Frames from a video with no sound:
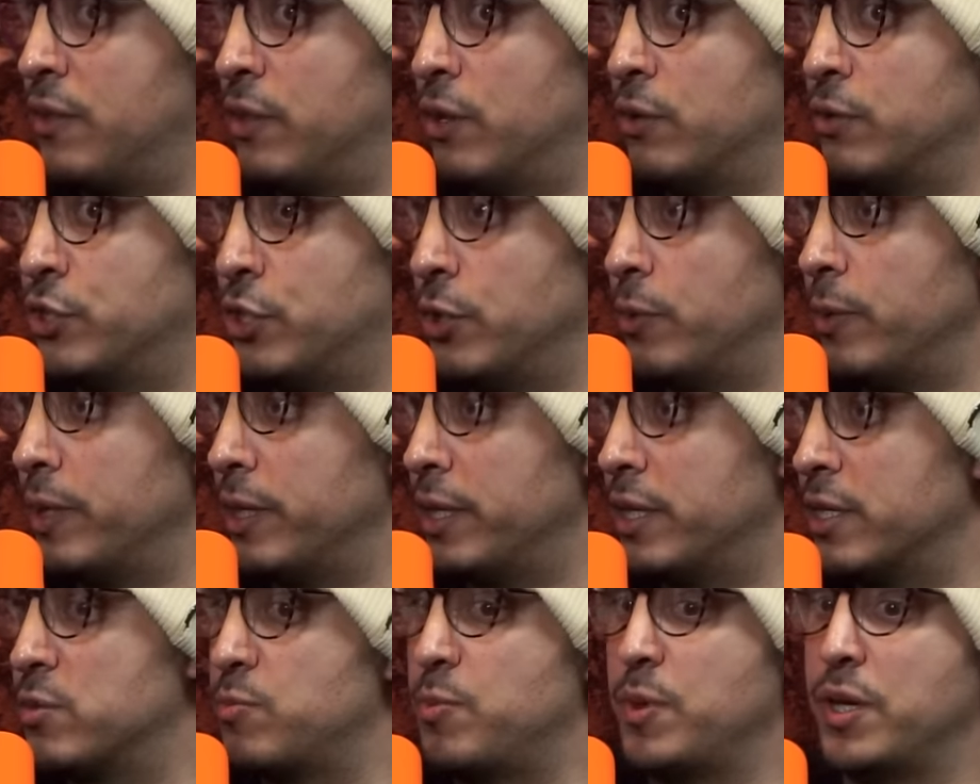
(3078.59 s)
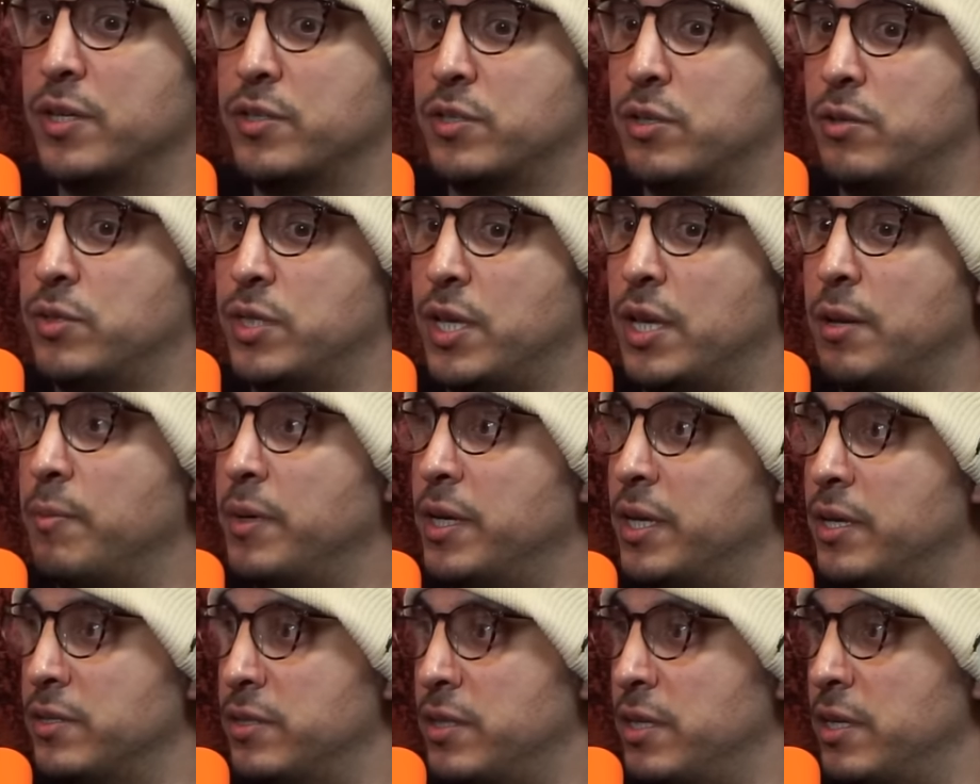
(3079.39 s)
And they're doing this because they're
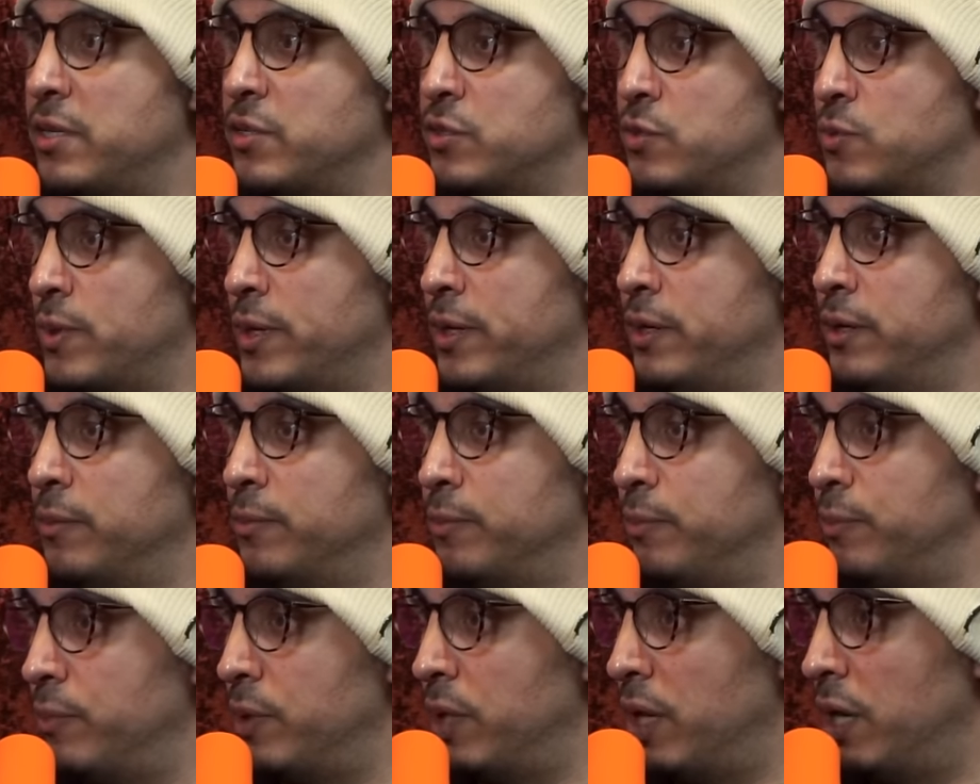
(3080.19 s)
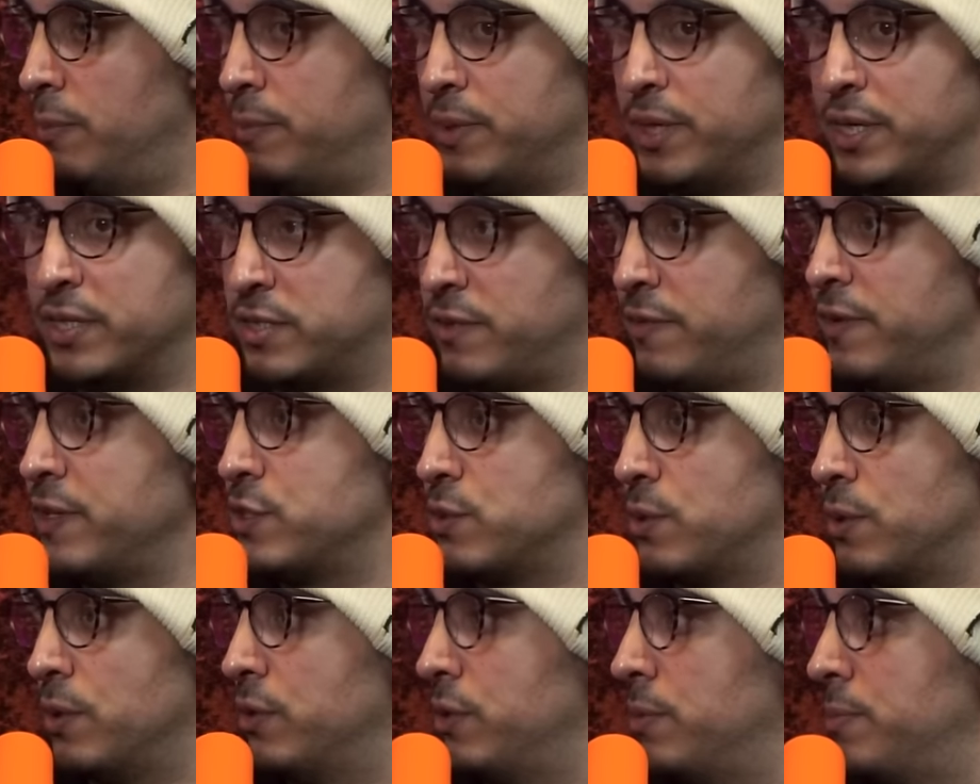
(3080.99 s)
saying because the Israel uh, because of
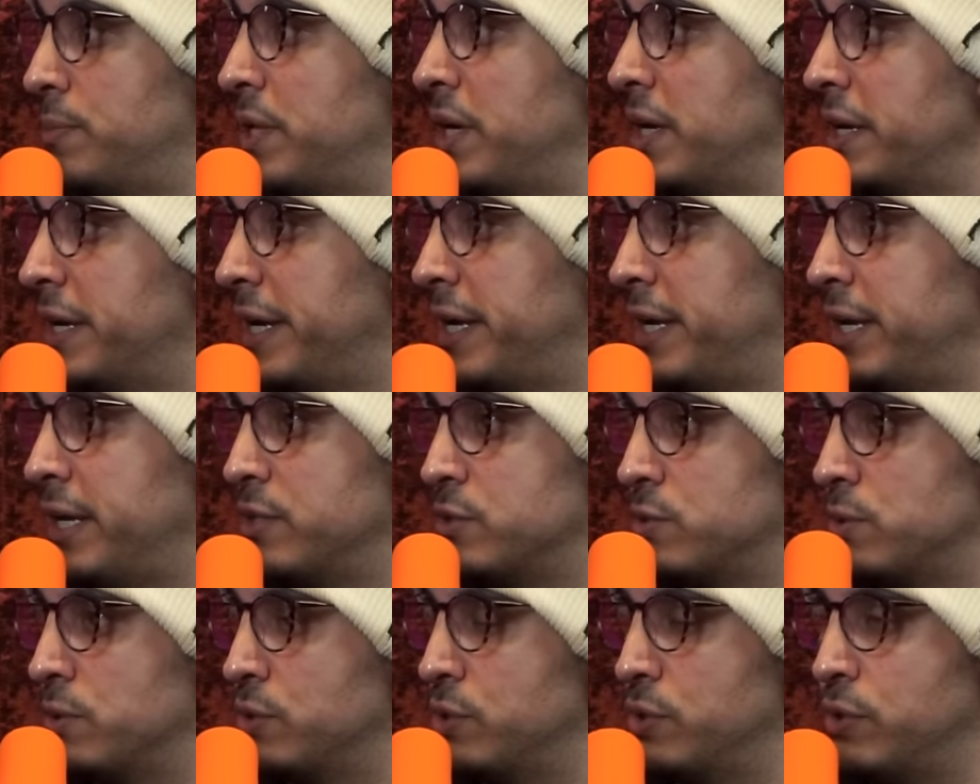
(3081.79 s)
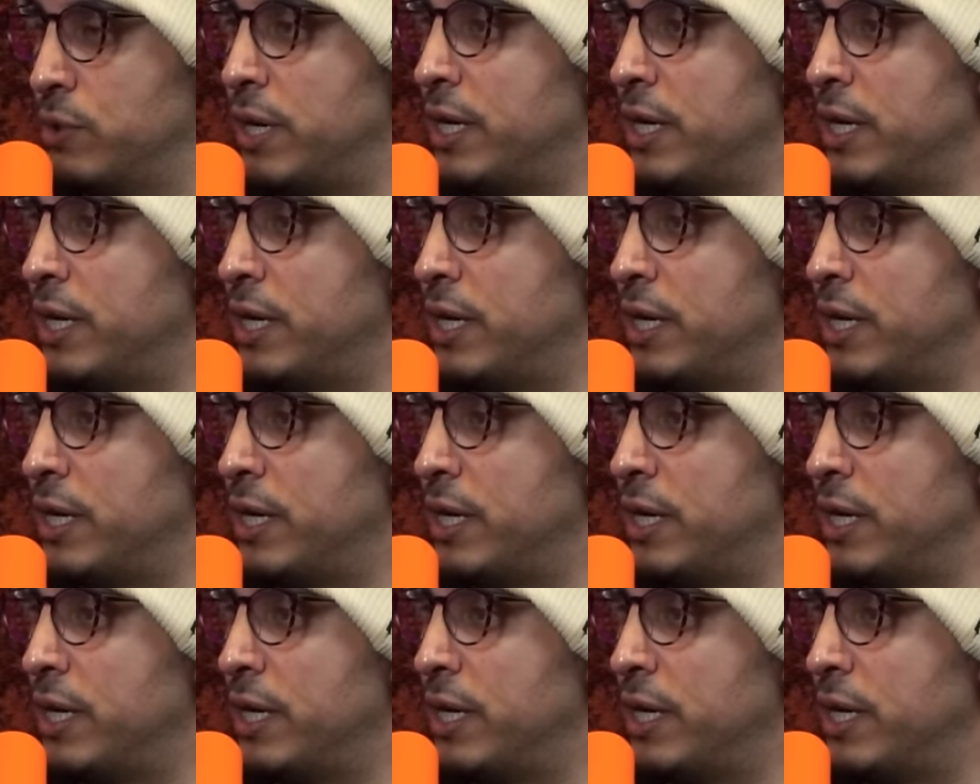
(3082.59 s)
Israel they're blockading mm-hmm. Israel.